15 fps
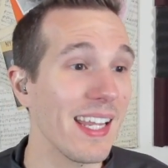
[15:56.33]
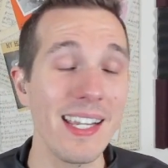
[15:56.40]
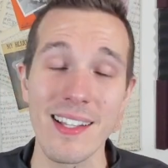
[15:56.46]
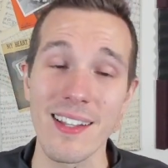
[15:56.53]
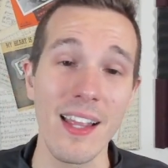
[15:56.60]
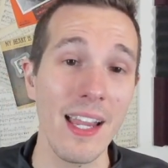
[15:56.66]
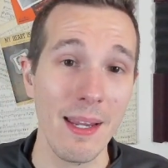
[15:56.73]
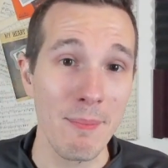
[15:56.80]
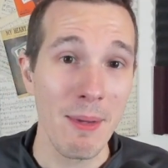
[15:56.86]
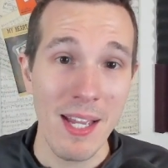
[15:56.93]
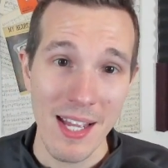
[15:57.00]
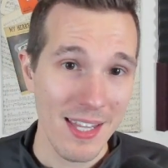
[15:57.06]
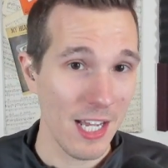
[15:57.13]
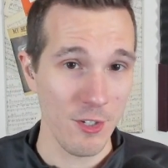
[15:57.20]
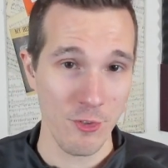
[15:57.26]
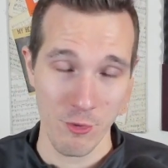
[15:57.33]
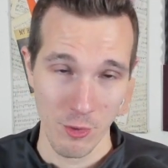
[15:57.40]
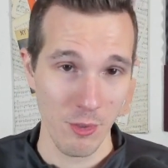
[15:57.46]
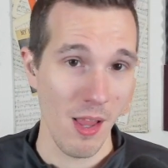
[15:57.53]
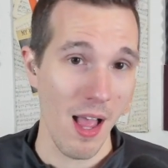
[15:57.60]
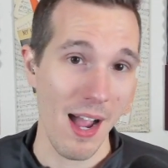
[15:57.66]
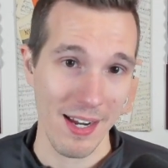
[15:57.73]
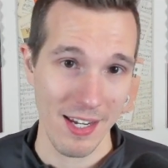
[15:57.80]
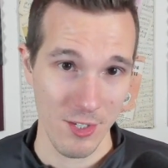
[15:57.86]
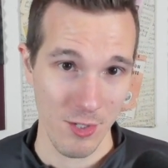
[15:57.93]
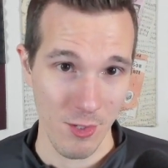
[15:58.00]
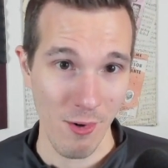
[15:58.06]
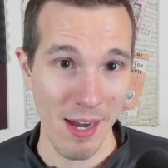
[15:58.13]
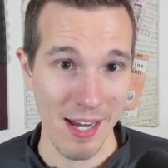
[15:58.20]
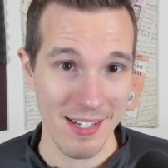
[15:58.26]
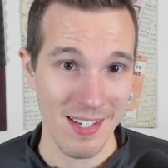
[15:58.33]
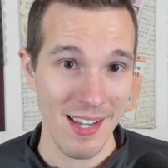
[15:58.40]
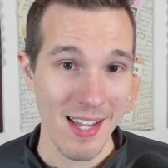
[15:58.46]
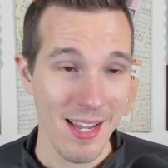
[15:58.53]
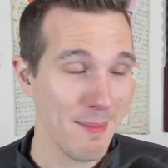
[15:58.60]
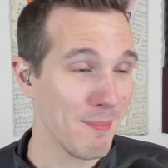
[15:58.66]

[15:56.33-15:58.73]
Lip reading: They claim that Drew Lock is great,